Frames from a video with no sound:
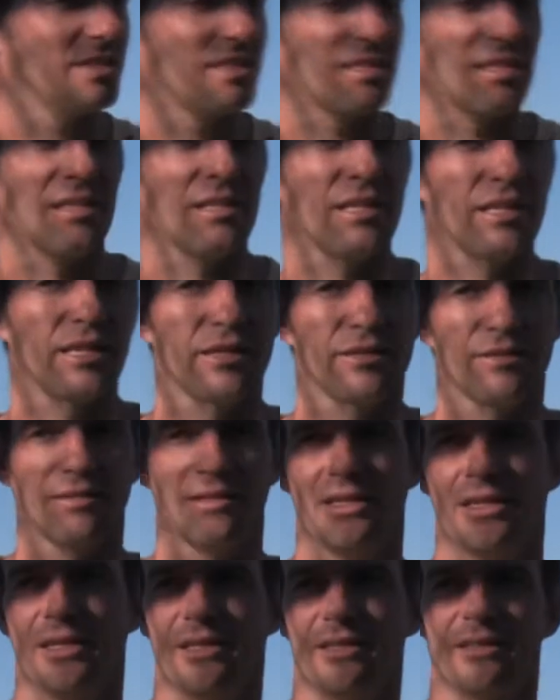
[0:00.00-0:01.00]
stay late,
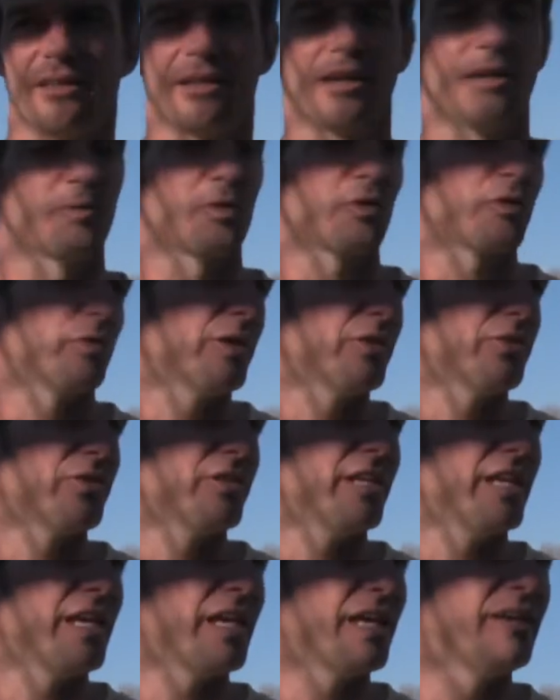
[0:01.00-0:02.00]
they come throughout the
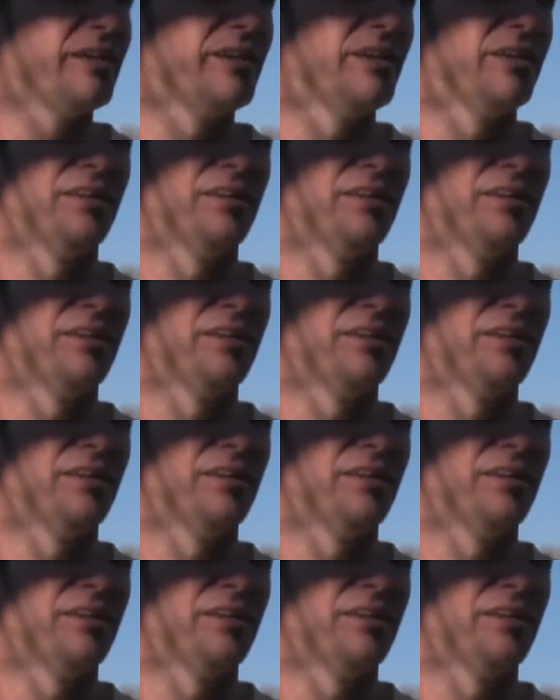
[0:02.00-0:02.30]
day.